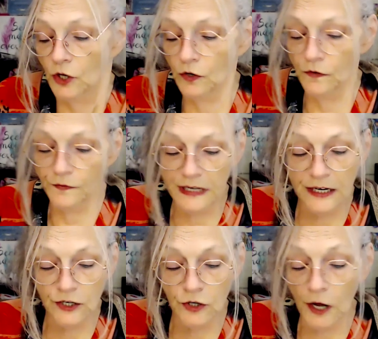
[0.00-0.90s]
You have
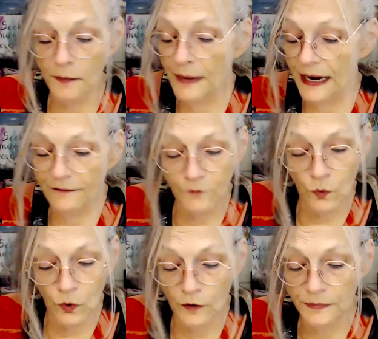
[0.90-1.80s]
taken on many
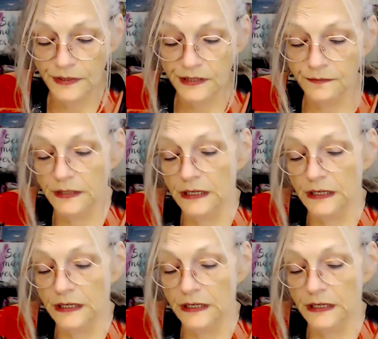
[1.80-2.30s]
forms,